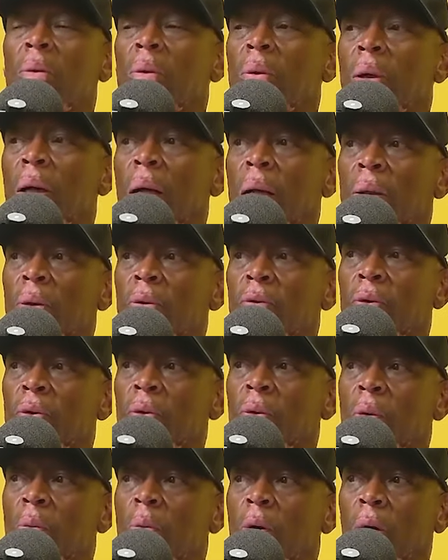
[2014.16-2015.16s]

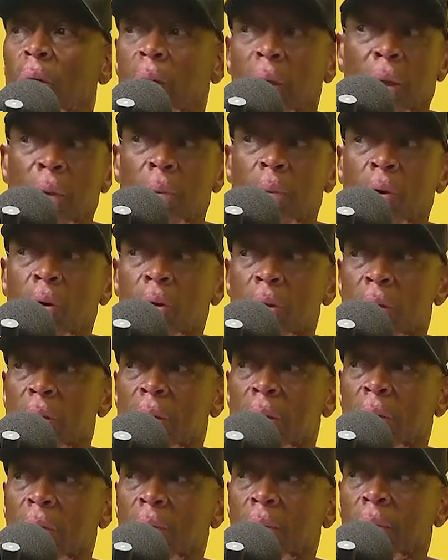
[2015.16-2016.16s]
Kalatufunu born, the boss.
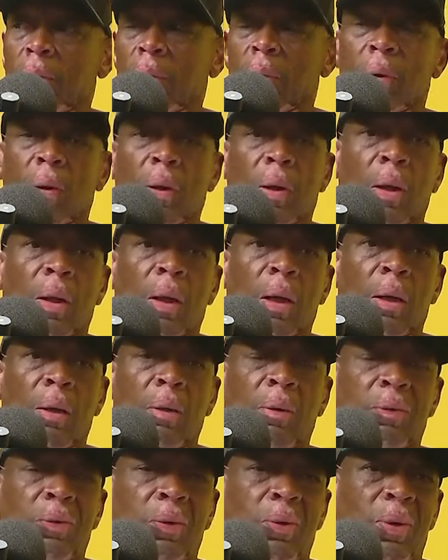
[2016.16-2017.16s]

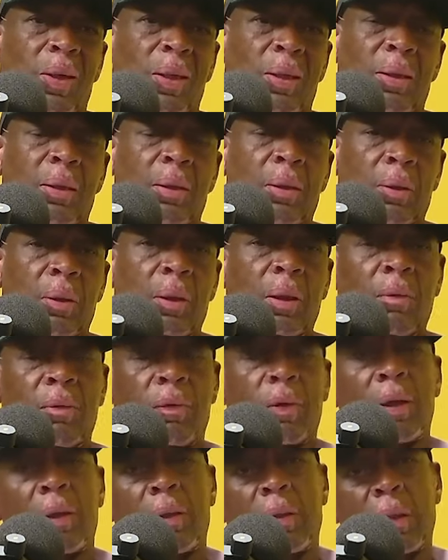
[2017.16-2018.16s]
For what? Okay,
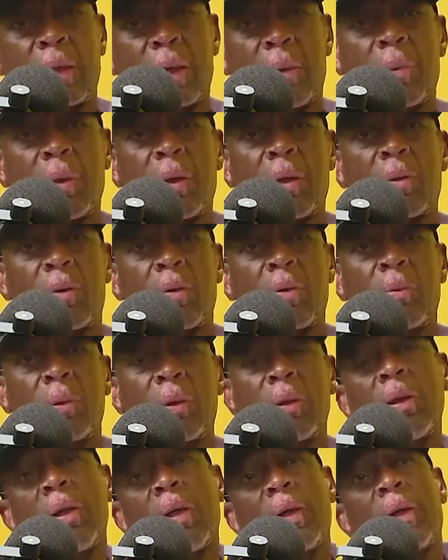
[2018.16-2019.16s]
fine. Klamine Kumbi
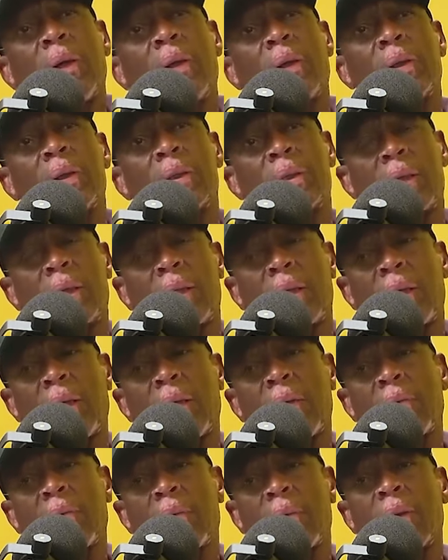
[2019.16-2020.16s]
sat there.
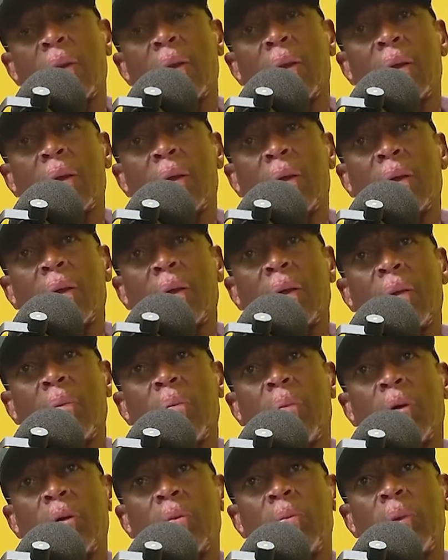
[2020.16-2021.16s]
He
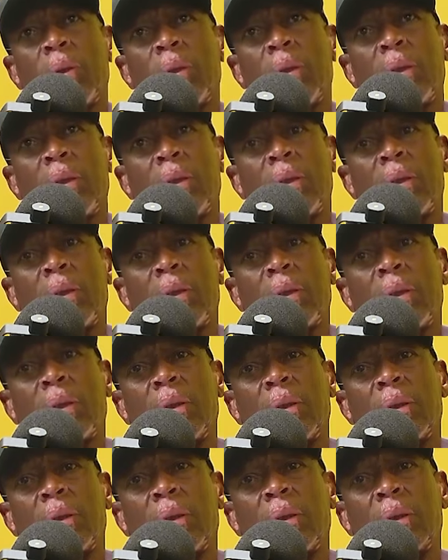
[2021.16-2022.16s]
bought me
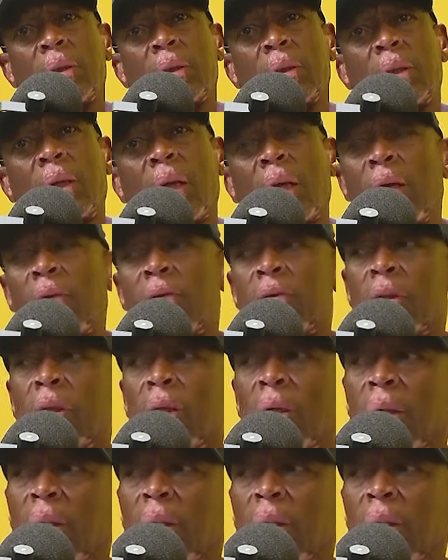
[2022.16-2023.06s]
KFC.